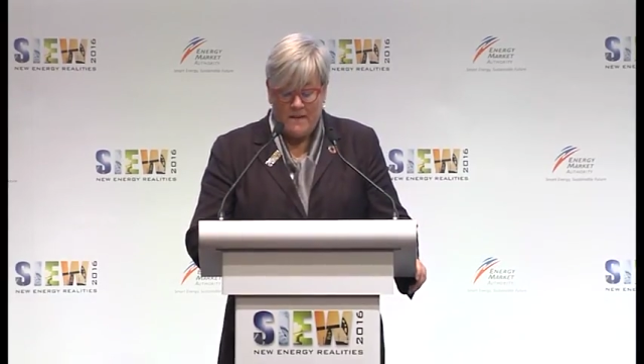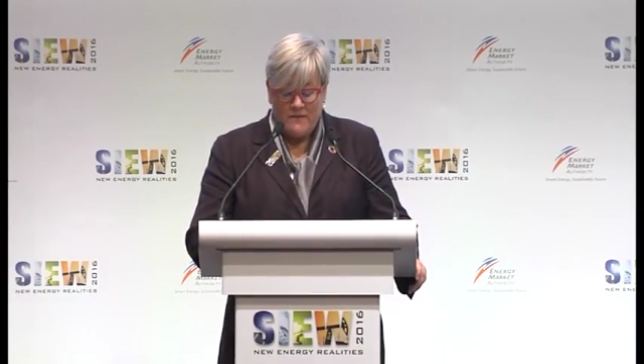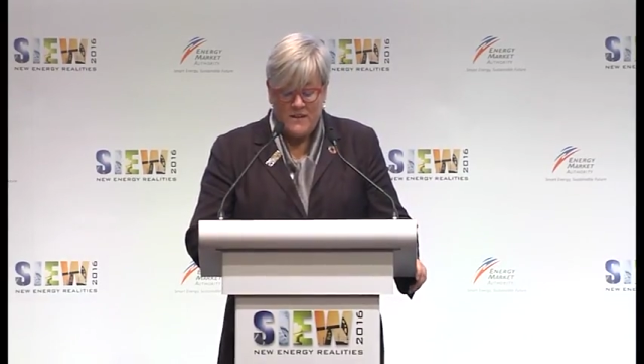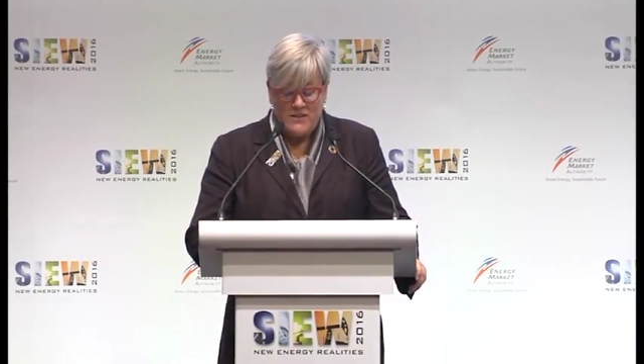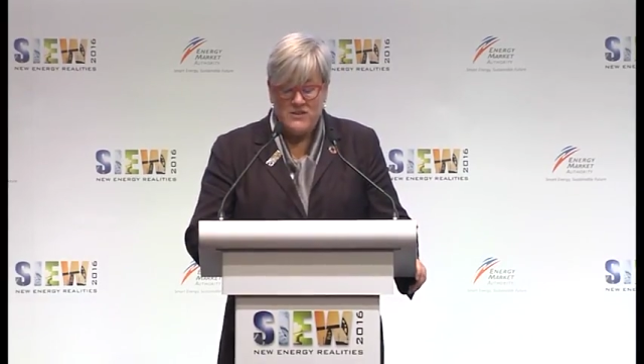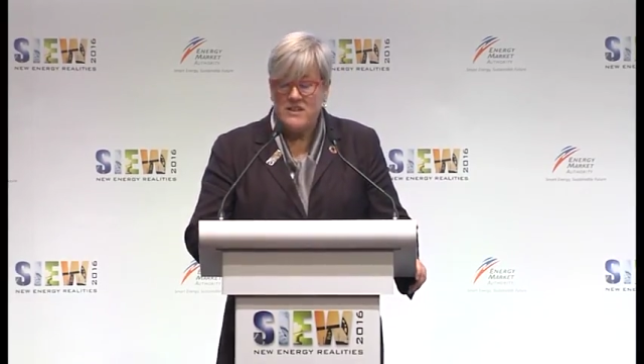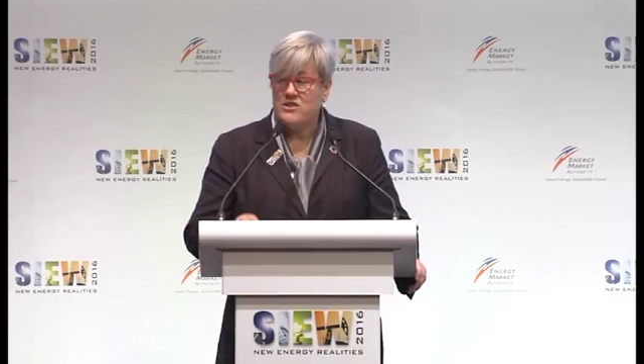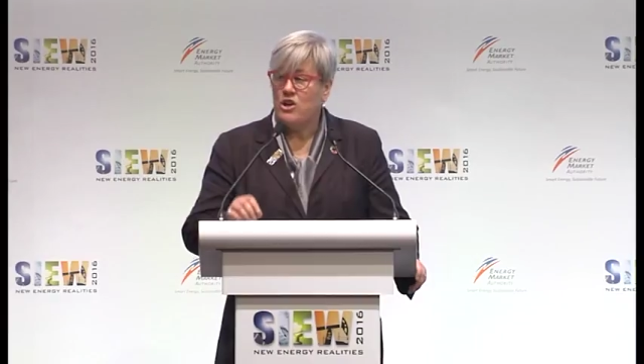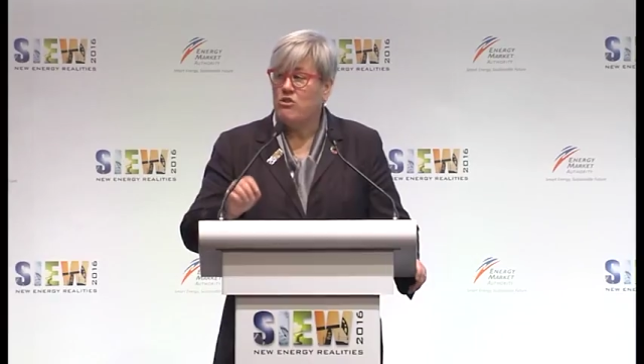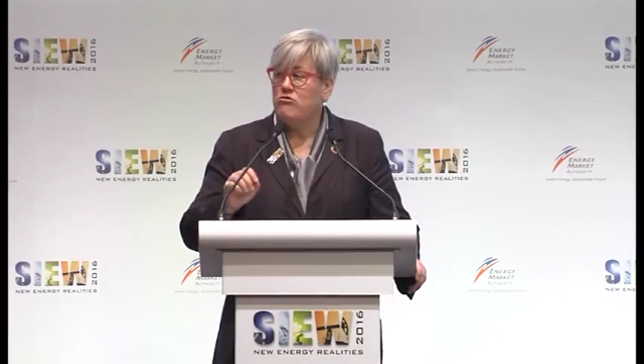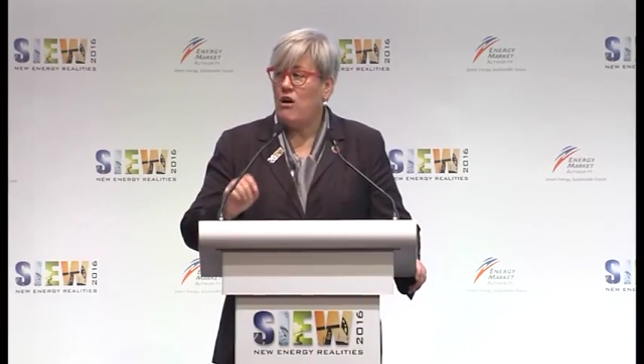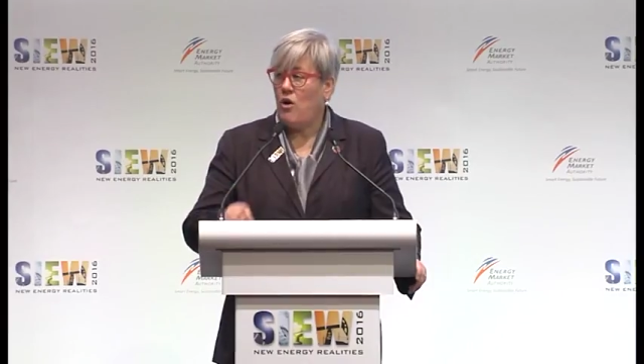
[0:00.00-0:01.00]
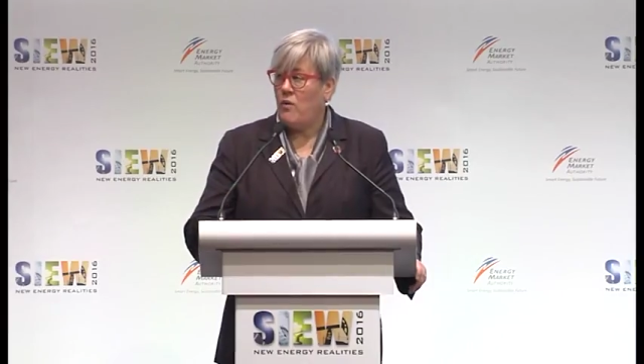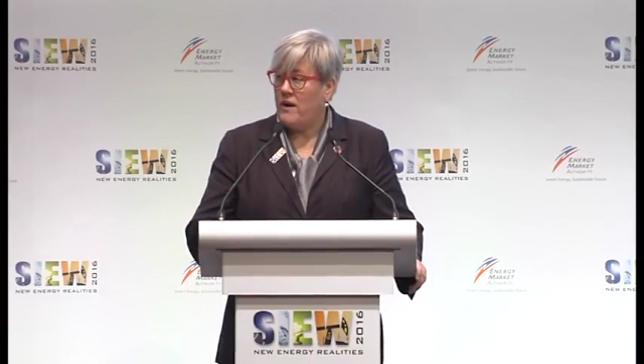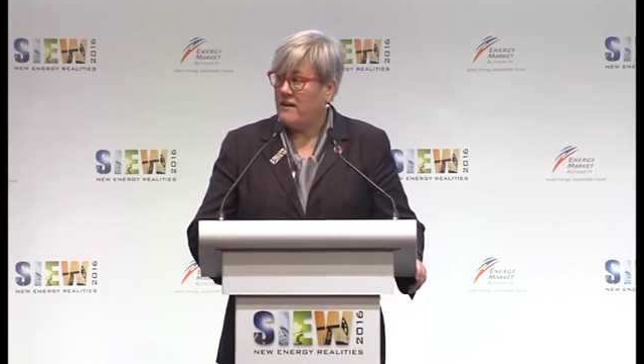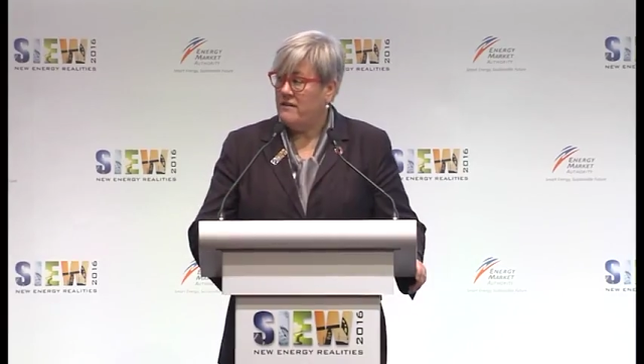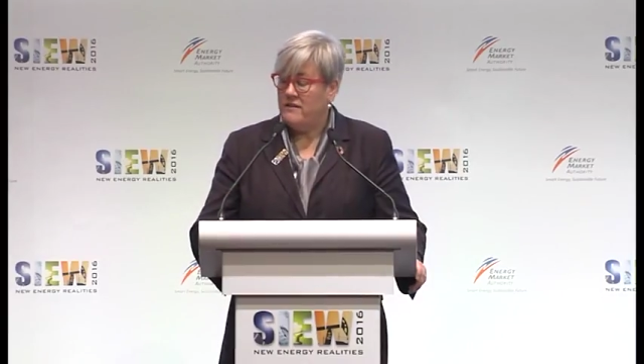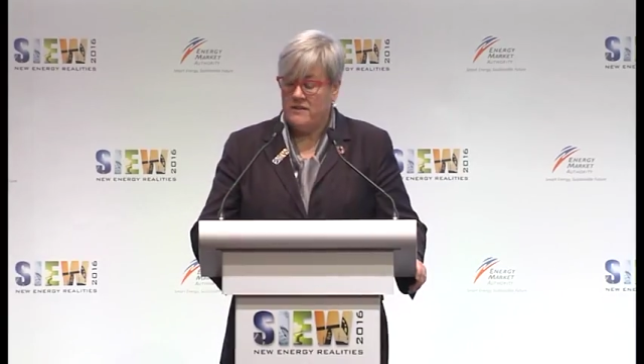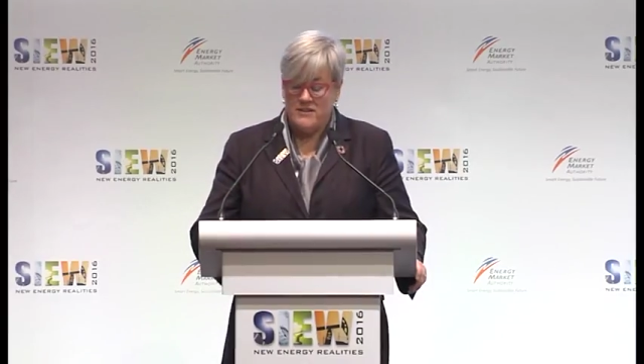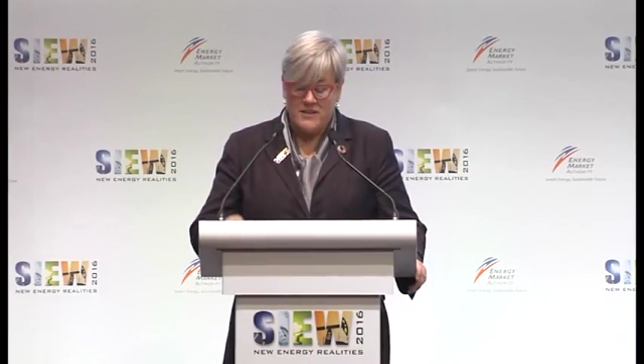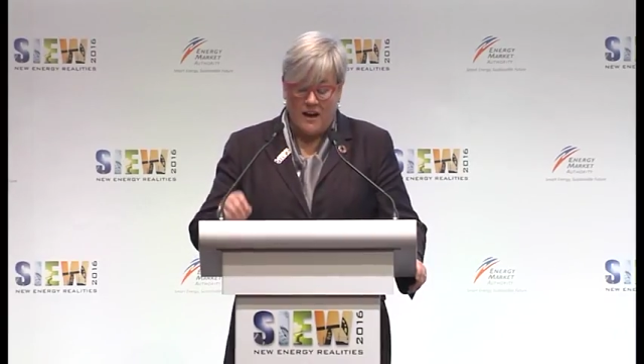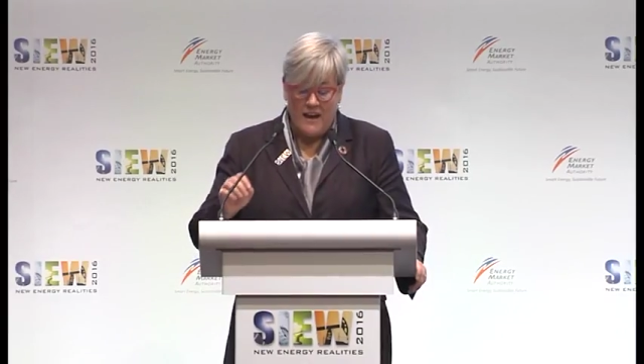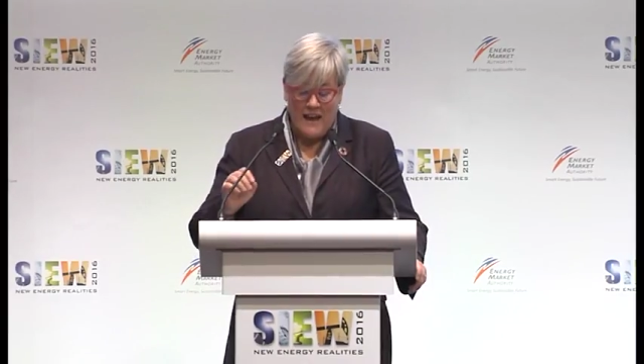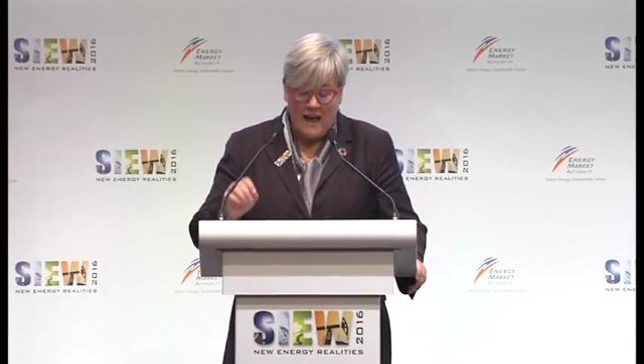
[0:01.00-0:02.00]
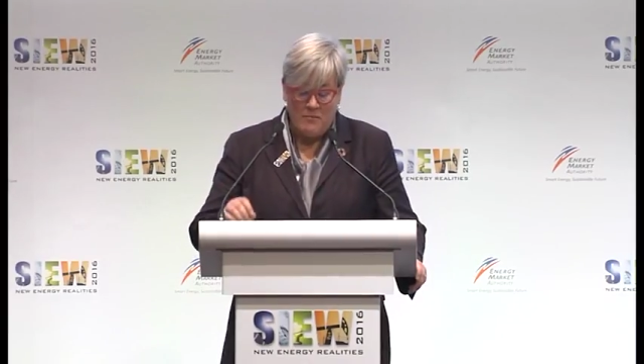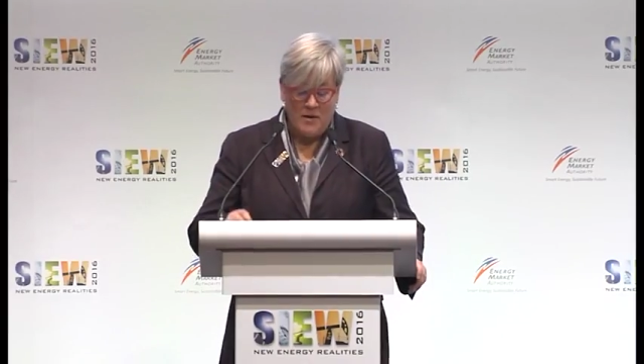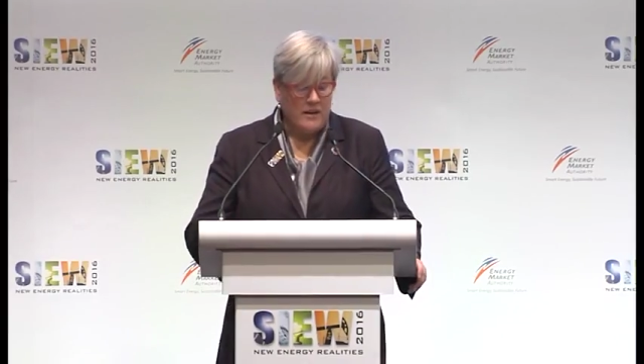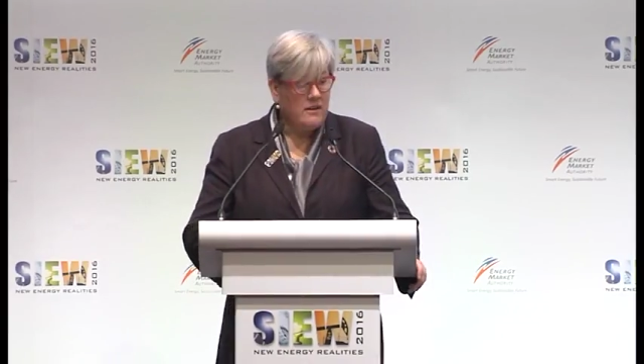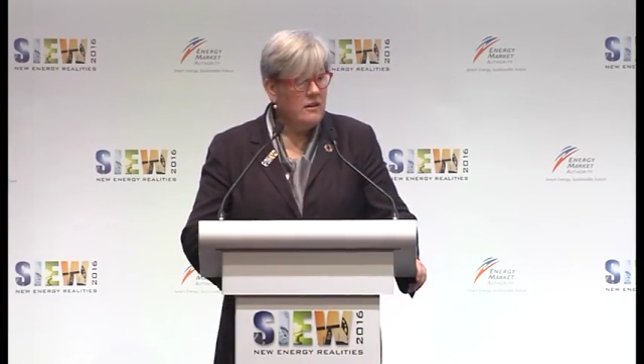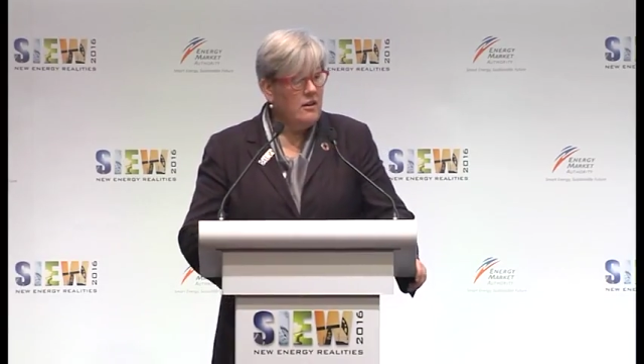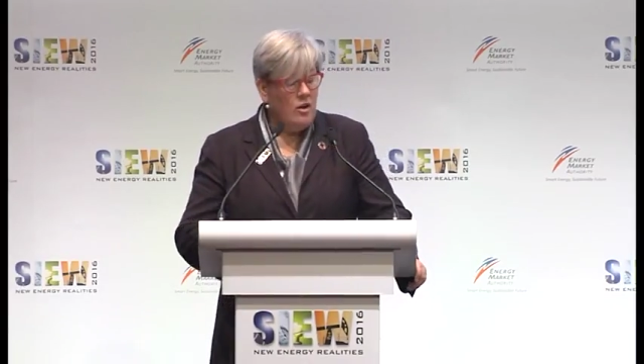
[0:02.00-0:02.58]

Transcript: This is a growing, dynamic,